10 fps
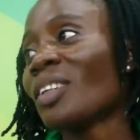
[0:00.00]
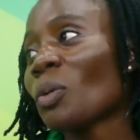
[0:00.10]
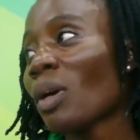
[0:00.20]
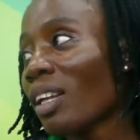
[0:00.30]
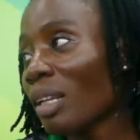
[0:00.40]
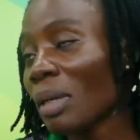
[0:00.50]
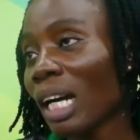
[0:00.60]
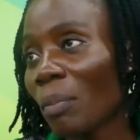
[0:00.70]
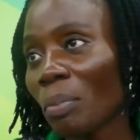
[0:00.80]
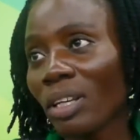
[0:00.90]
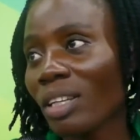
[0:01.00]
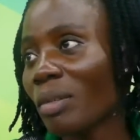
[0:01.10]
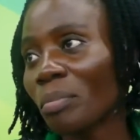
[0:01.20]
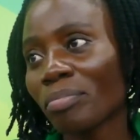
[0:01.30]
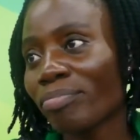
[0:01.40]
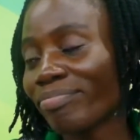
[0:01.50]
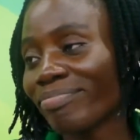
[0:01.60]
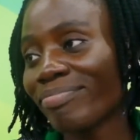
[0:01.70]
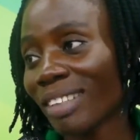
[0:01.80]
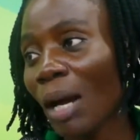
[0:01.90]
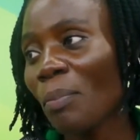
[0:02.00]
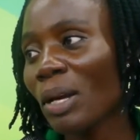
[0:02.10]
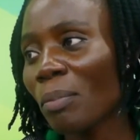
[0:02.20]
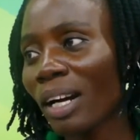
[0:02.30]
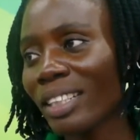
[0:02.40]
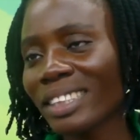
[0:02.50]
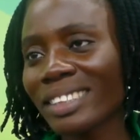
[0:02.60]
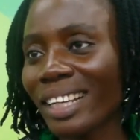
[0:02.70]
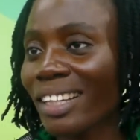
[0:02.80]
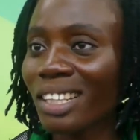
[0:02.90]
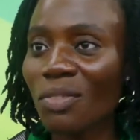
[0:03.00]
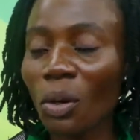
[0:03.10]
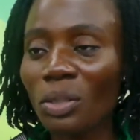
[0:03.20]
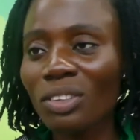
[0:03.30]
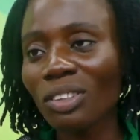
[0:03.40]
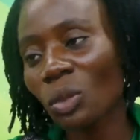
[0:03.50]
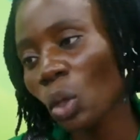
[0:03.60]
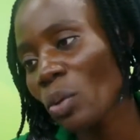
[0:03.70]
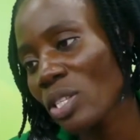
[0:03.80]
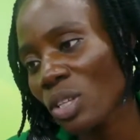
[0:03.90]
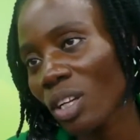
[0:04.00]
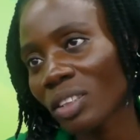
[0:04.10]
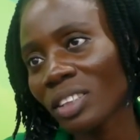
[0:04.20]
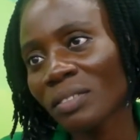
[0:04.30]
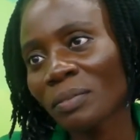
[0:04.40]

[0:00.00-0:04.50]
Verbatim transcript: Well, I'm happy. I'm happy about it. I give all the glory to God.